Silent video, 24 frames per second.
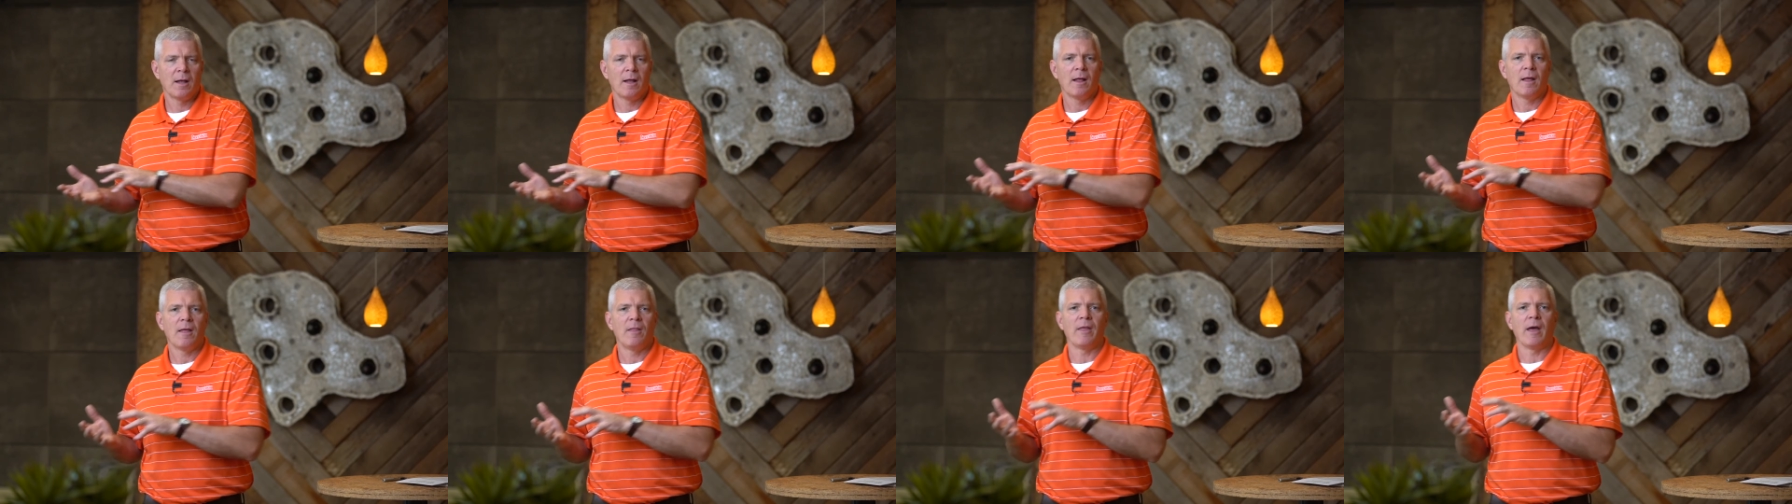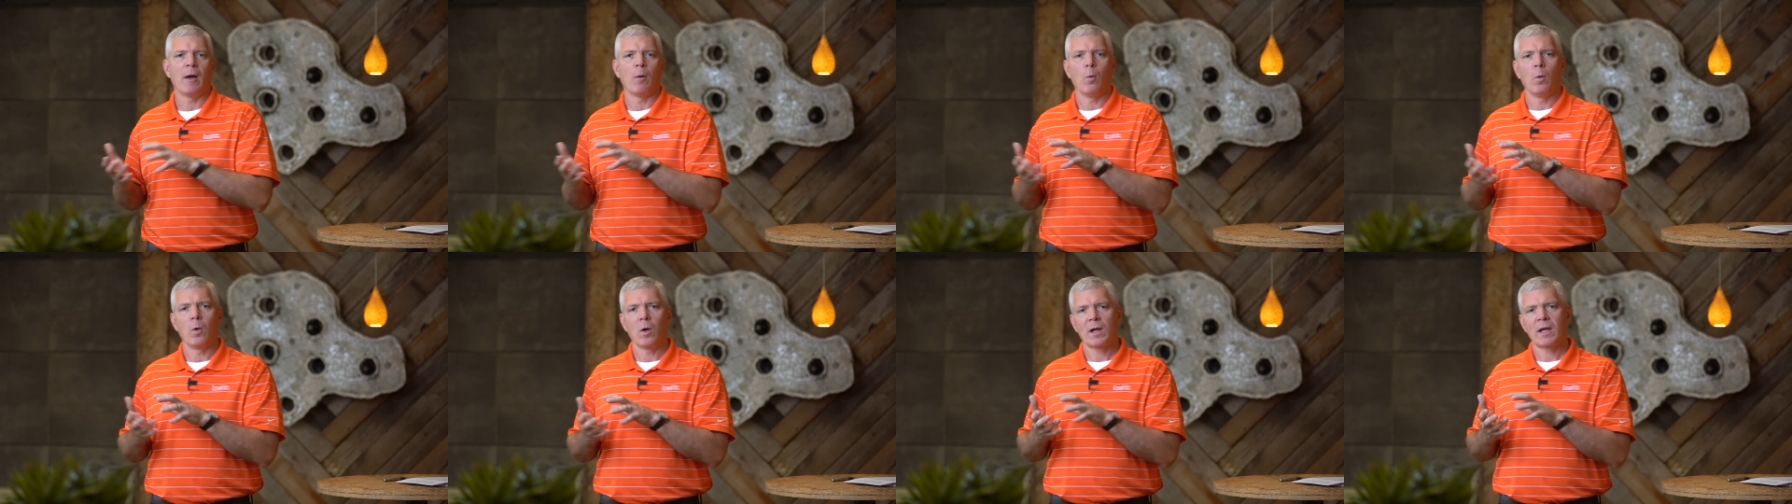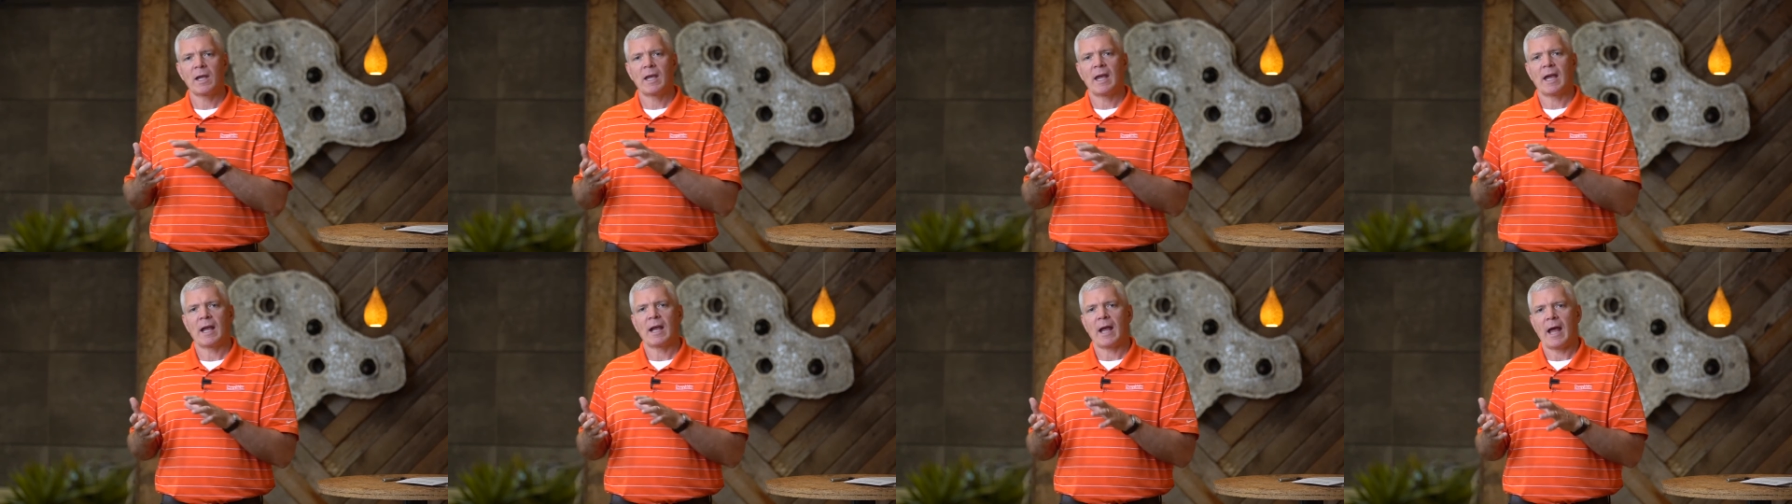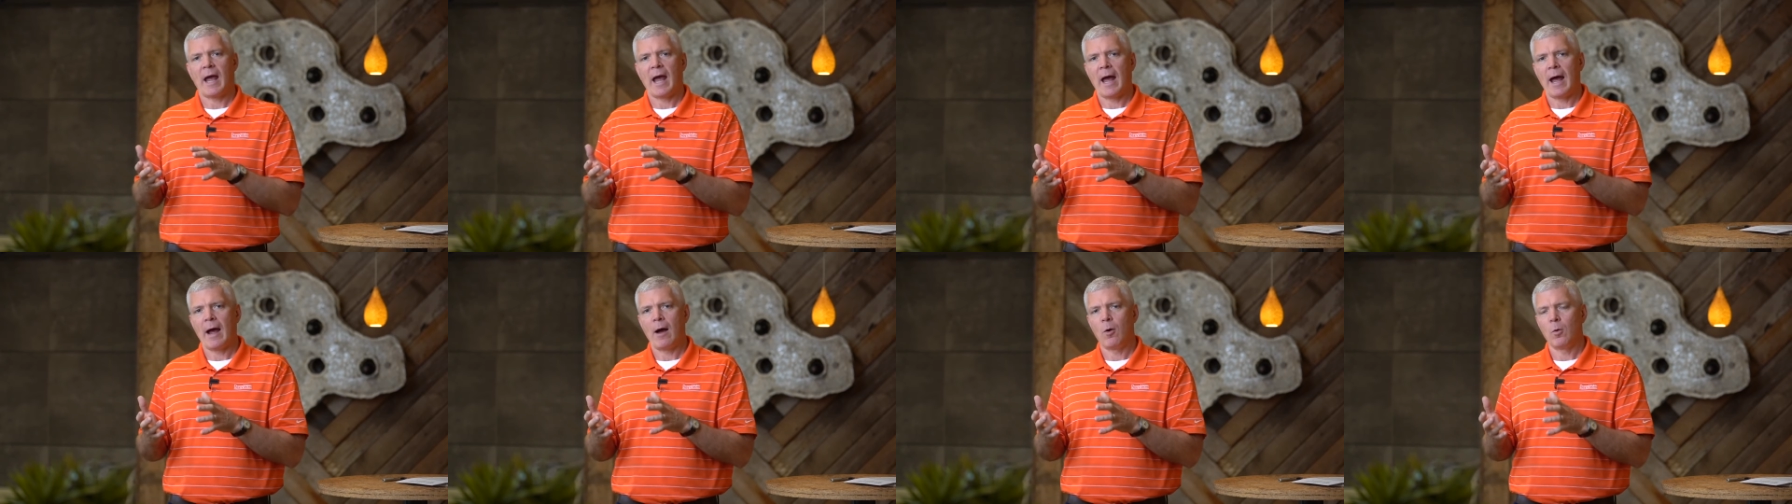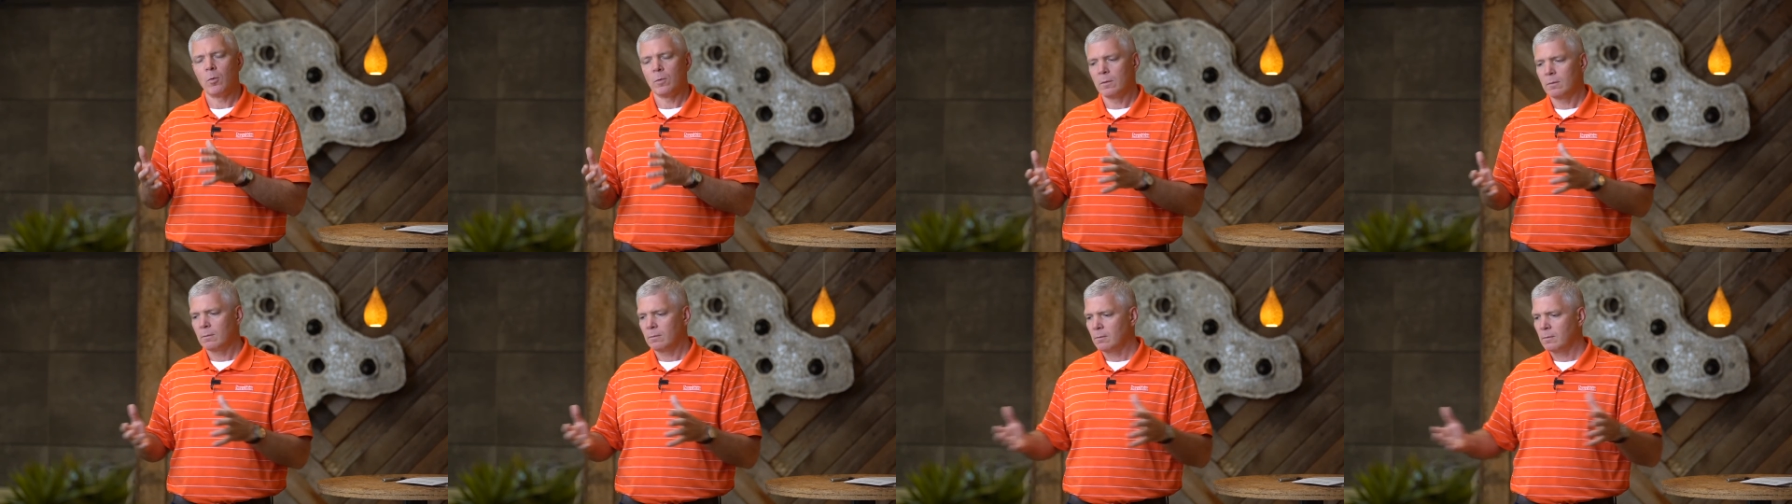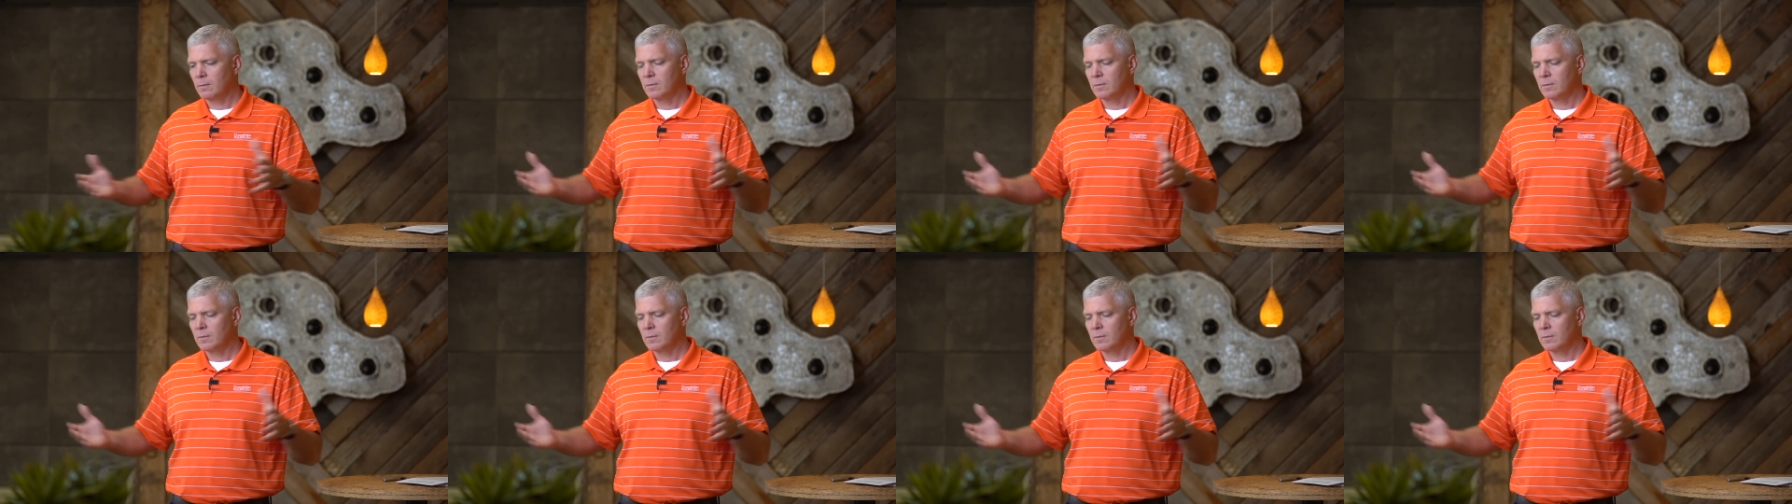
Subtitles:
that will kick out